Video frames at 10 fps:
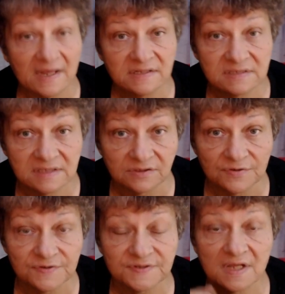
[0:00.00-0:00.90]

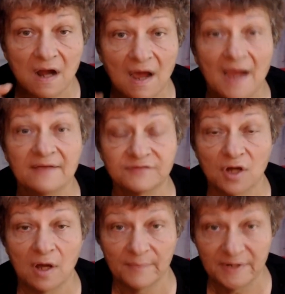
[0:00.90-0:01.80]
signals that I have
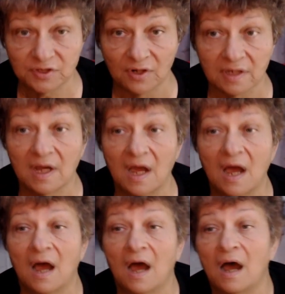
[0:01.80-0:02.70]
taught my dog,
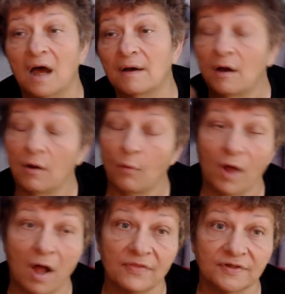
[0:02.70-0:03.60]
well,
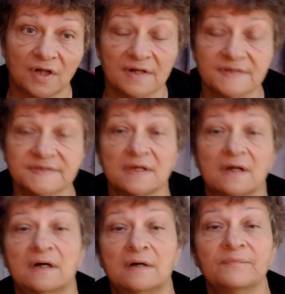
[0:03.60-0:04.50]
all the dogs.
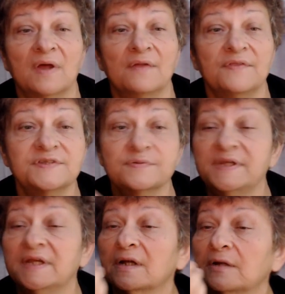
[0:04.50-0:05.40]
This one
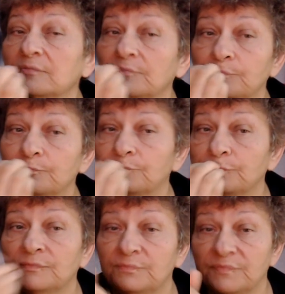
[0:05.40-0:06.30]
here,
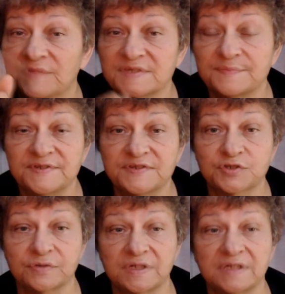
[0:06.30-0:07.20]
this means
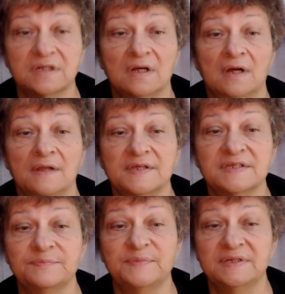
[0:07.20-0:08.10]
treat.
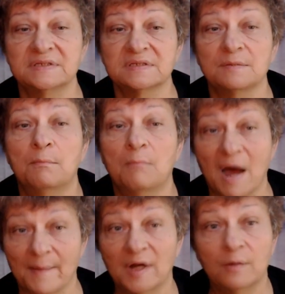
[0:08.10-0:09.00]
This means
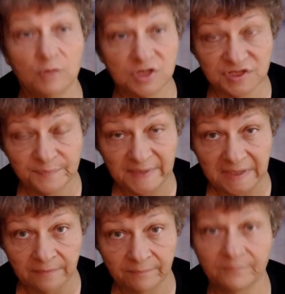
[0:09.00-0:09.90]
mama, which is
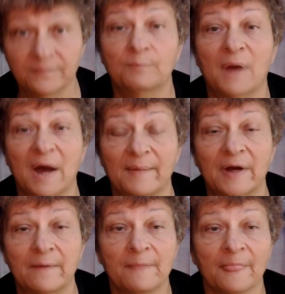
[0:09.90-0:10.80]
me,
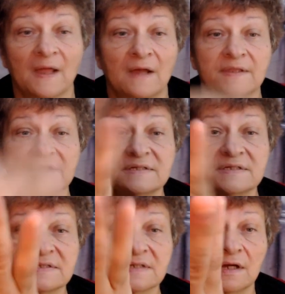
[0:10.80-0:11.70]
mama. This
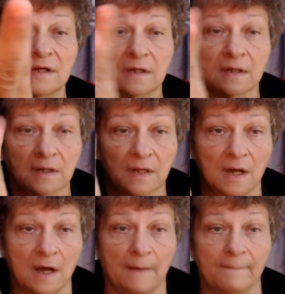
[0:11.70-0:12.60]
is
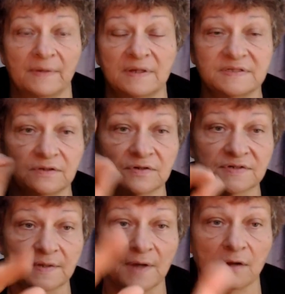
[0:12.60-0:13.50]
come. See, notice
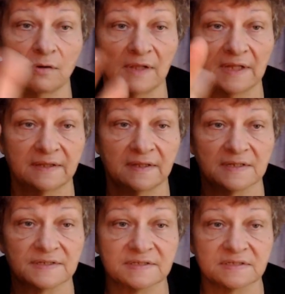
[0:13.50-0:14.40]
I go like
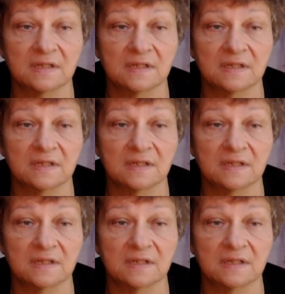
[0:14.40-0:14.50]
this,